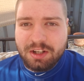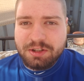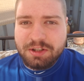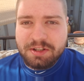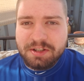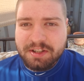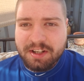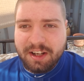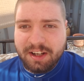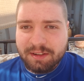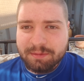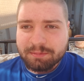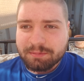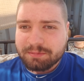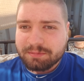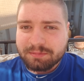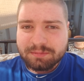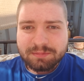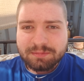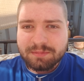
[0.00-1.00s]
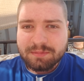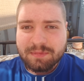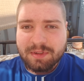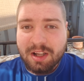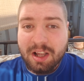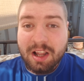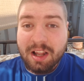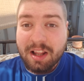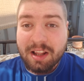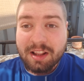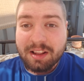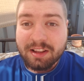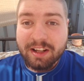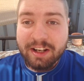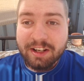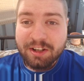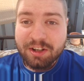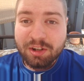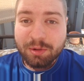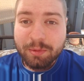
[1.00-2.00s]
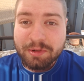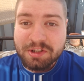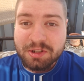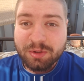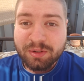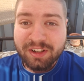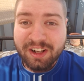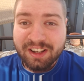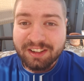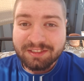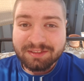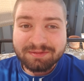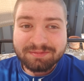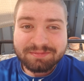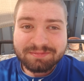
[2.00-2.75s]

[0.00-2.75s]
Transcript: just uh, letting you know what's going on.